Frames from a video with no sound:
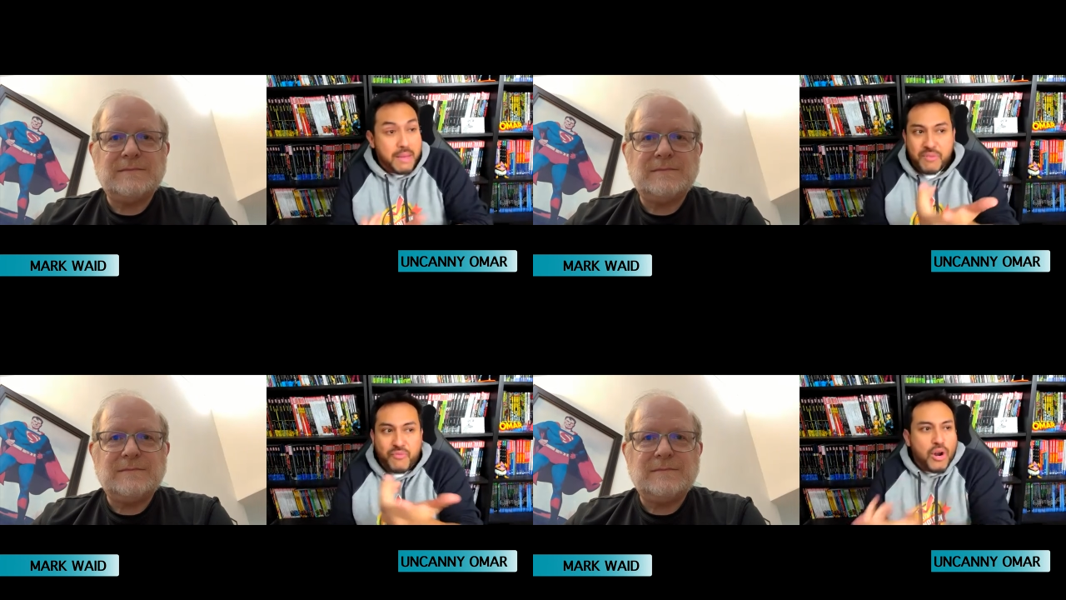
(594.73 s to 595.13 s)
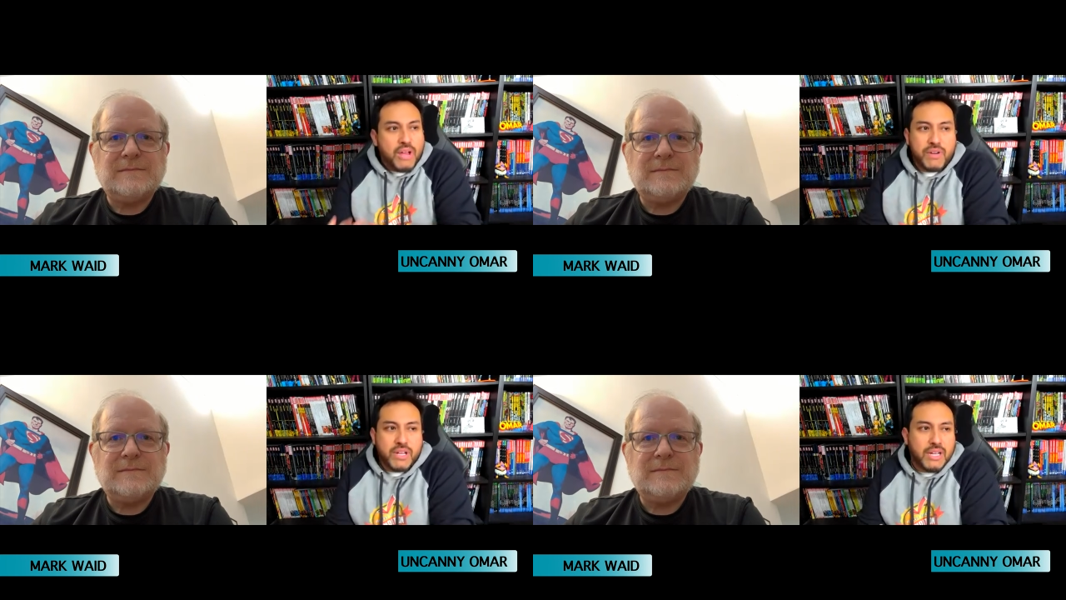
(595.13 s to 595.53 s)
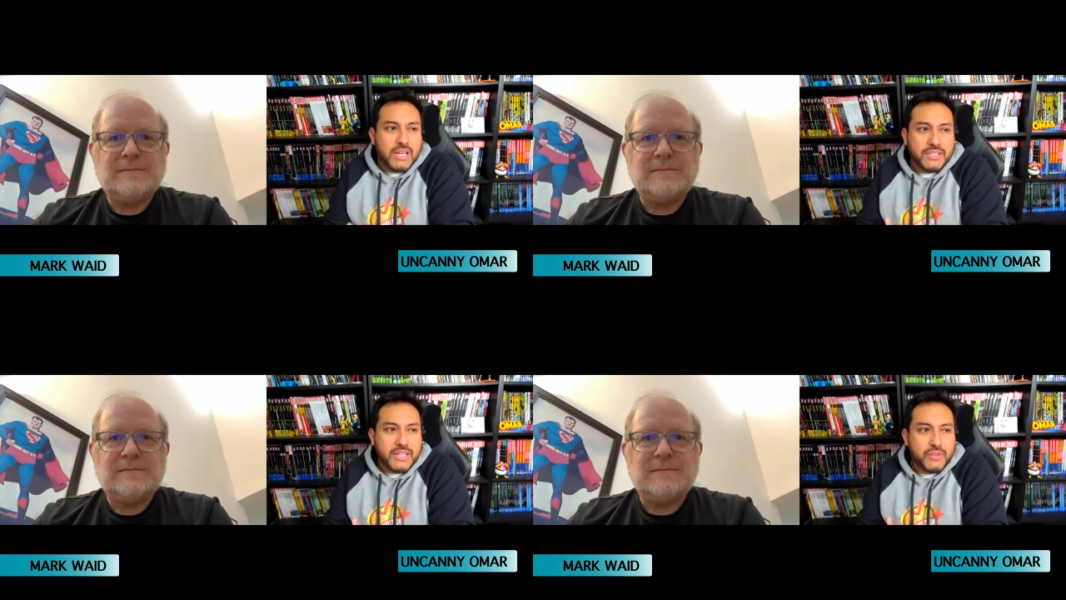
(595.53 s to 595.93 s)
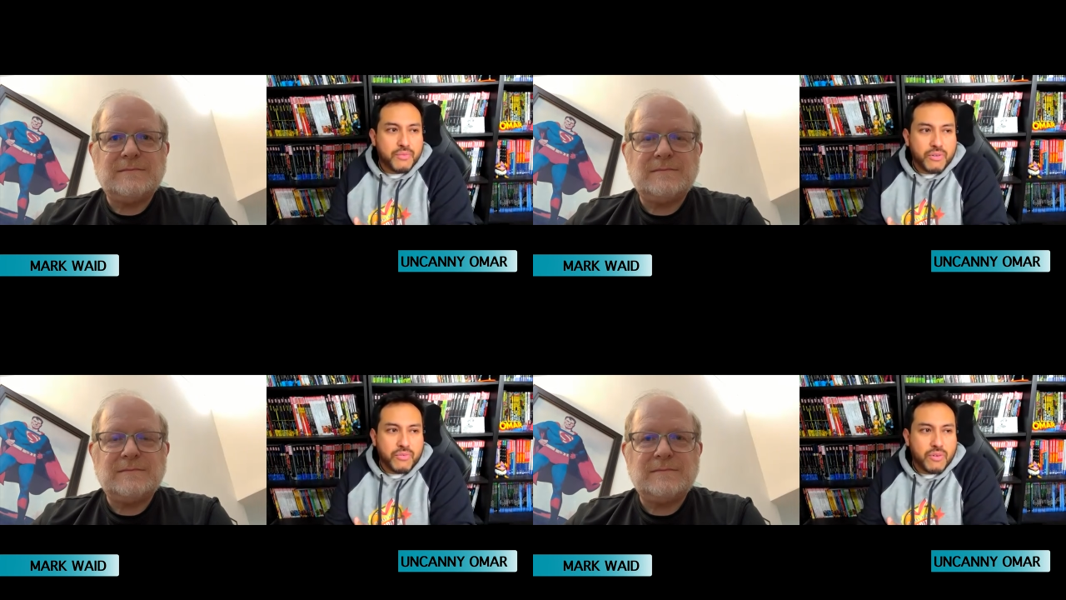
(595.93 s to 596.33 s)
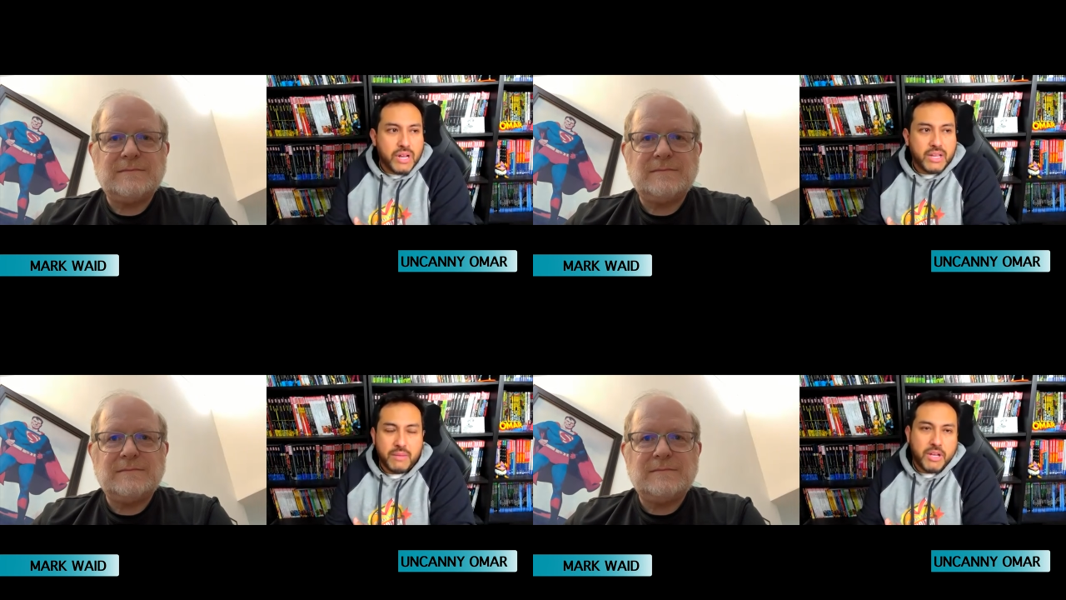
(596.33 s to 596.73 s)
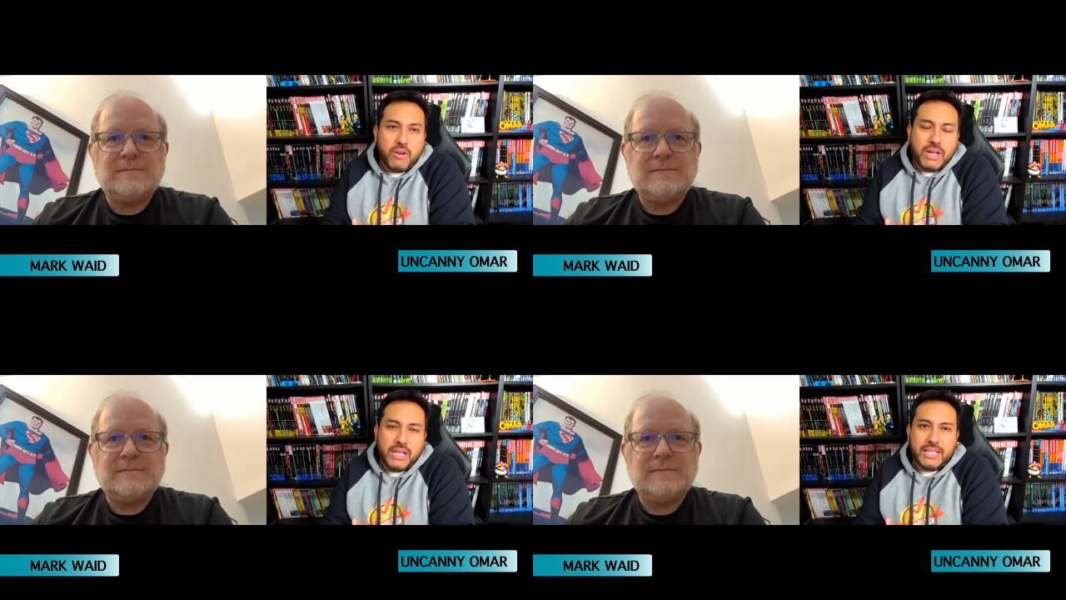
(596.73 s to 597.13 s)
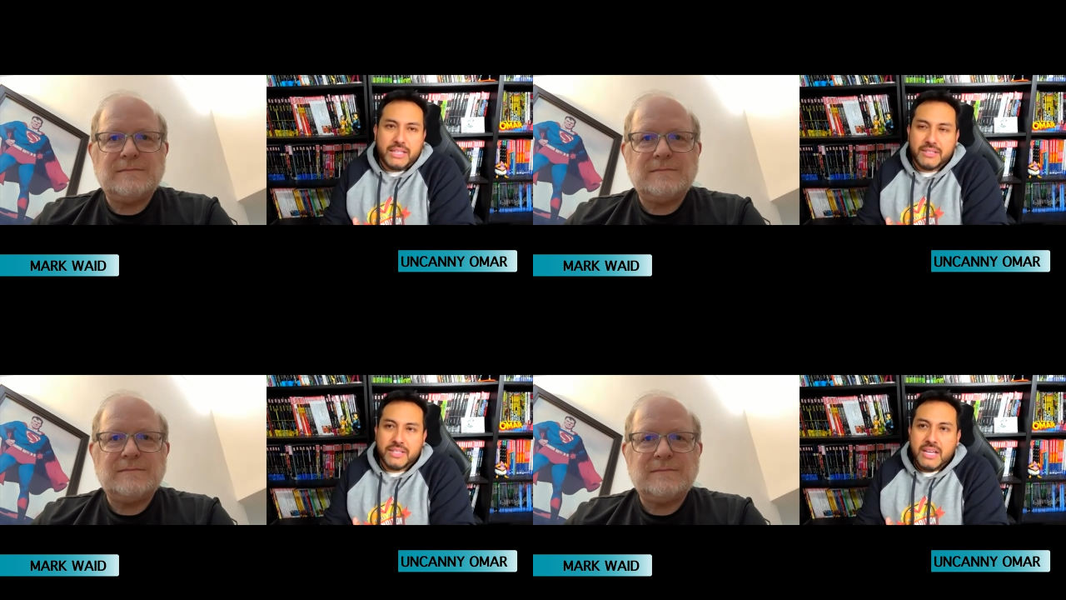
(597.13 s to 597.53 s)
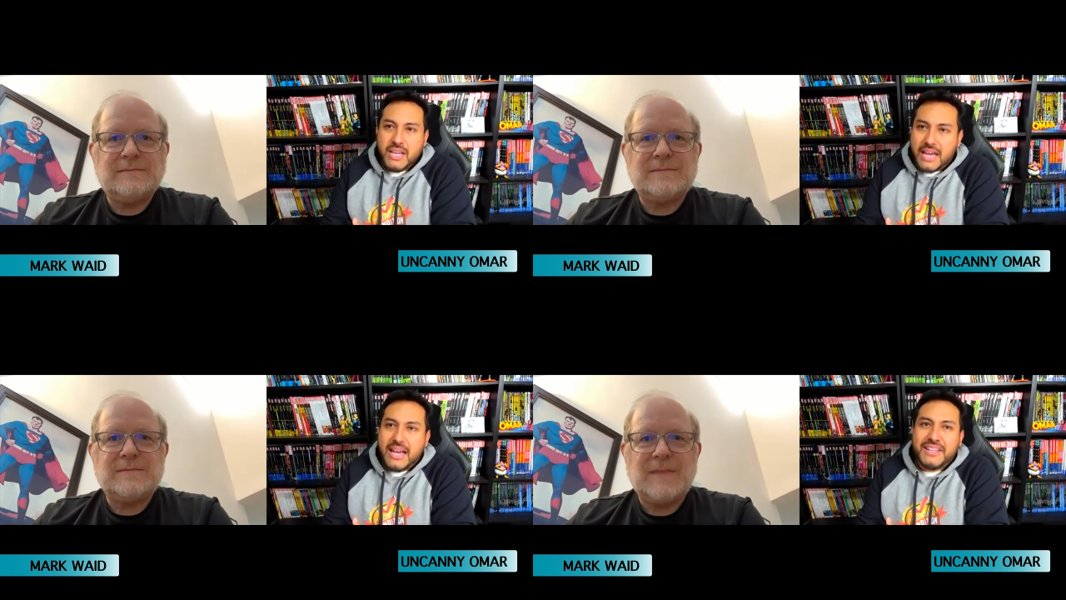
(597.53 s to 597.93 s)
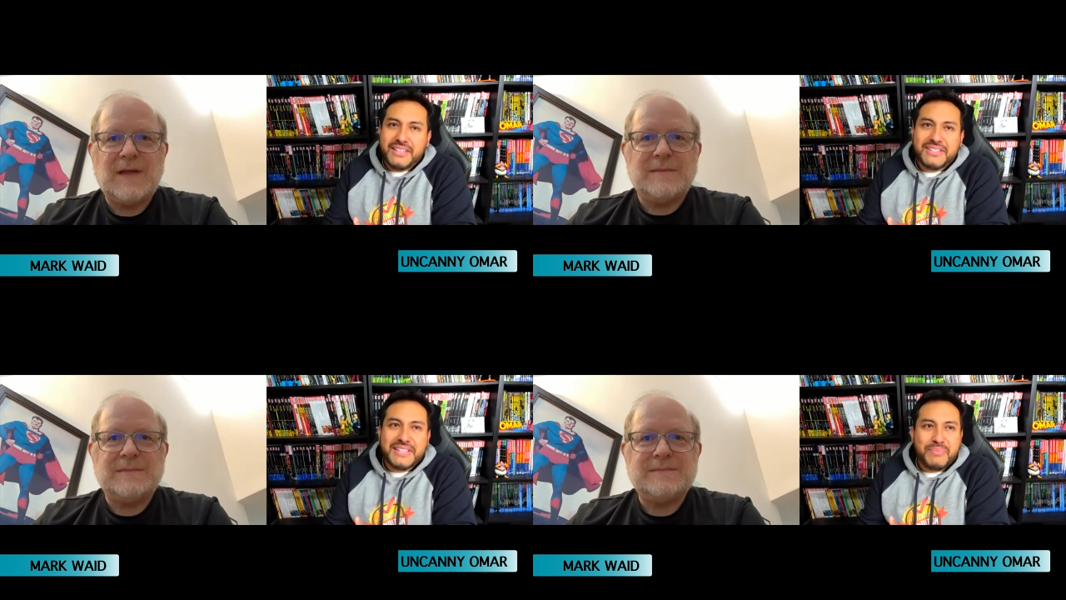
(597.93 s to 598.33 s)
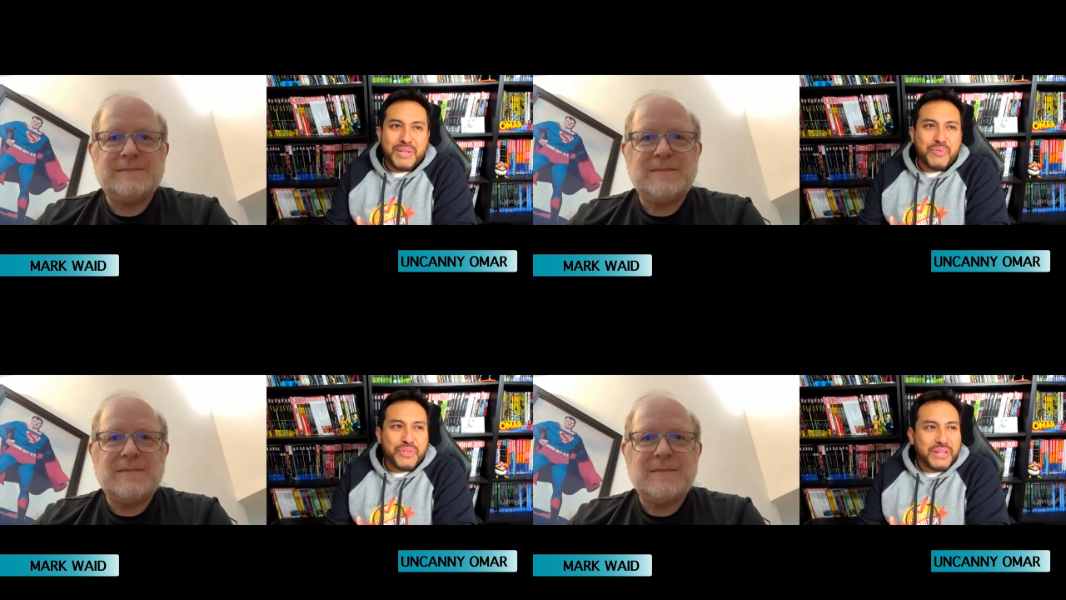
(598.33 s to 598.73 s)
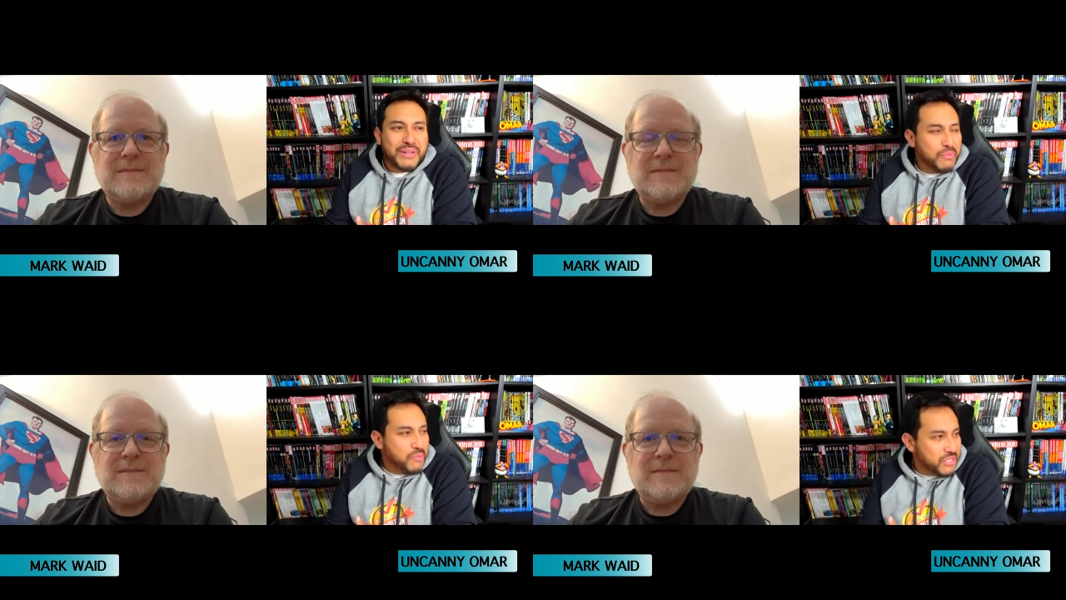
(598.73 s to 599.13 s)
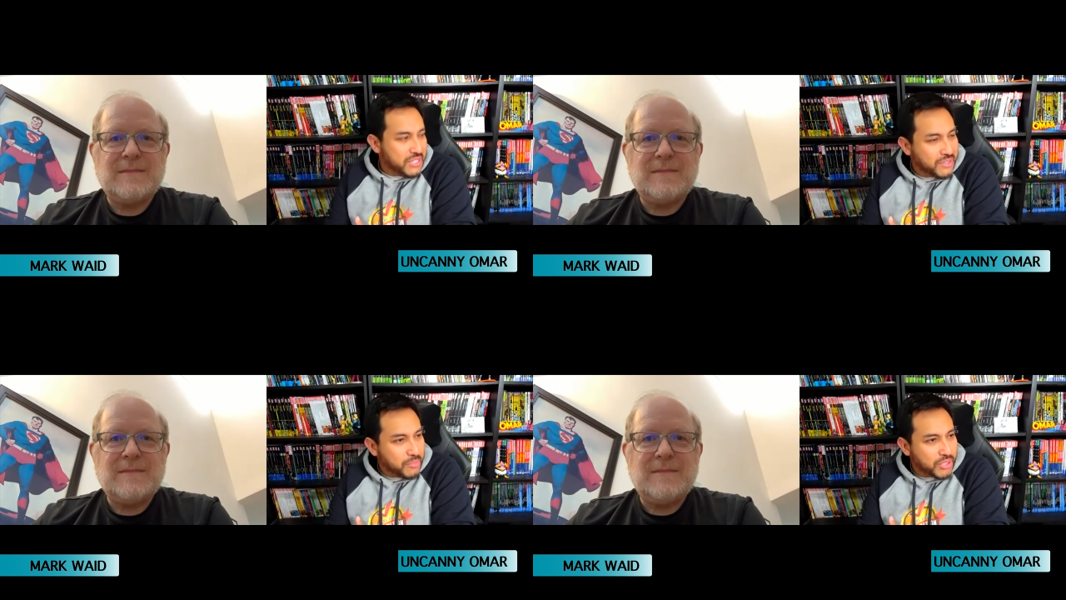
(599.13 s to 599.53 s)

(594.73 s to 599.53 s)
Speaker 1: before I realized that you were writing, I'm like, oh, I like this. I, I did the same thing with, uh, what was the other book?